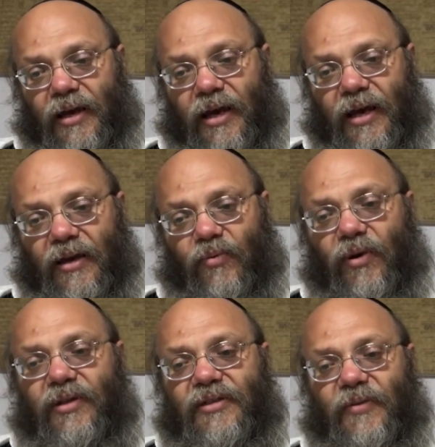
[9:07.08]
And
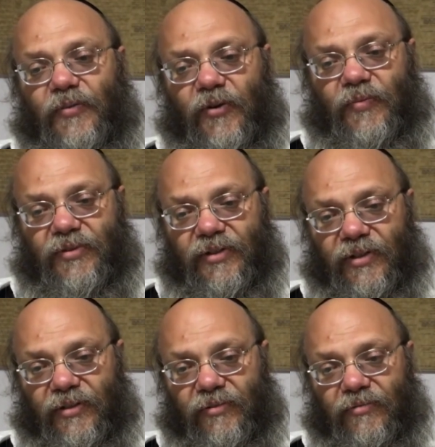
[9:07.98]
what is the purpose
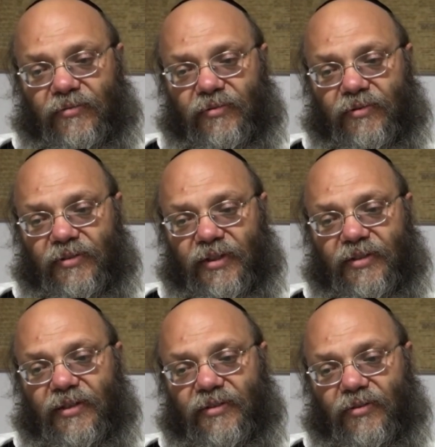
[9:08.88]
there?
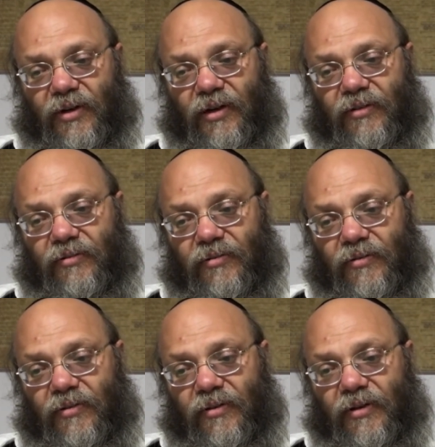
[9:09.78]
Says the Zohar,
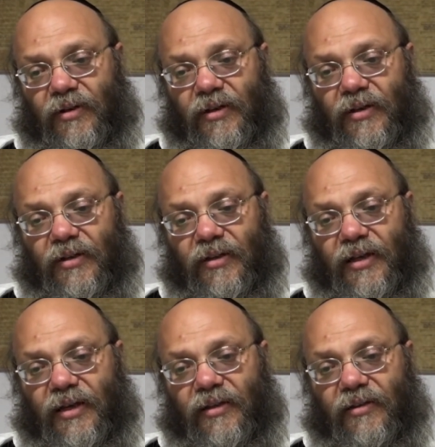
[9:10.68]

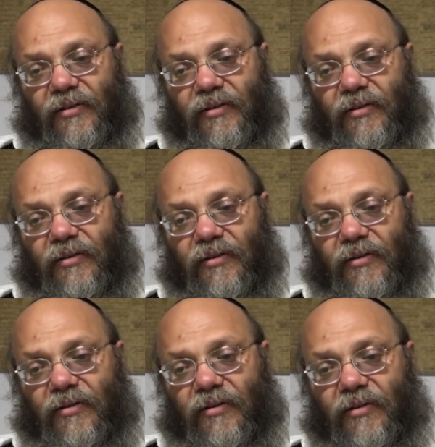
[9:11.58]
that
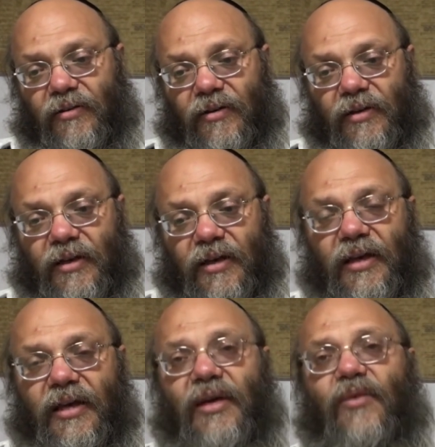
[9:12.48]

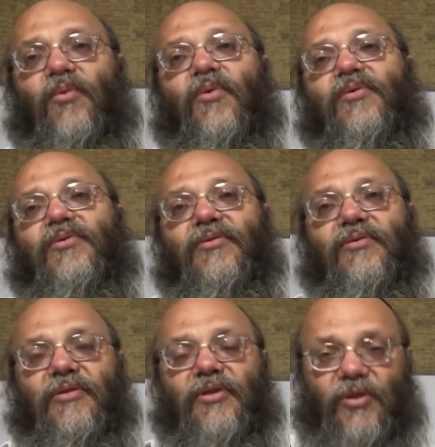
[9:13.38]
he was
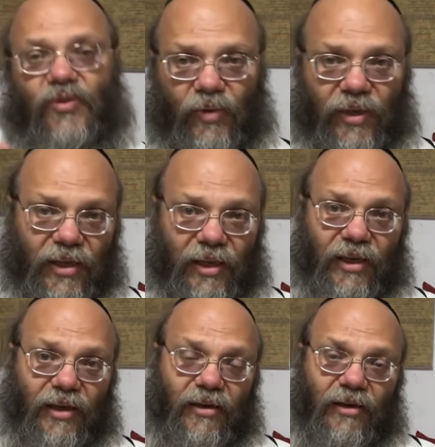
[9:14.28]

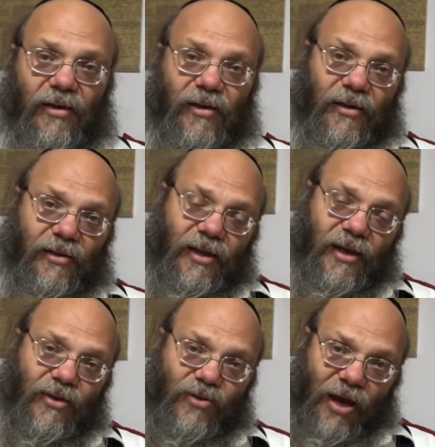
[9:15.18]
sweetening
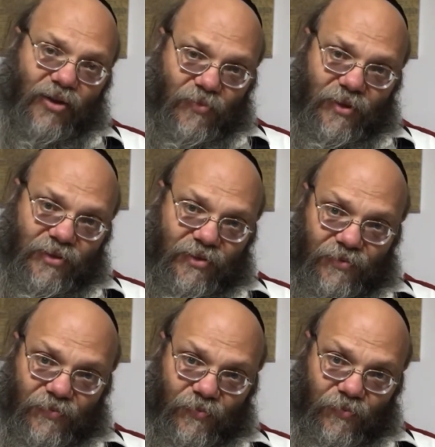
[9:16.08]
the judgments.
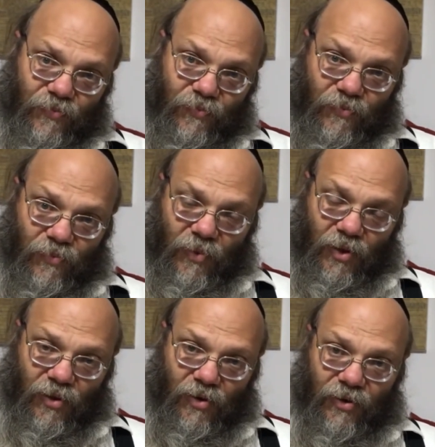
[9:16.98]

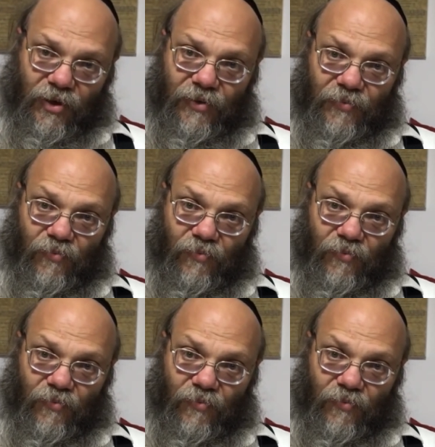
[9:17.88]
Okay?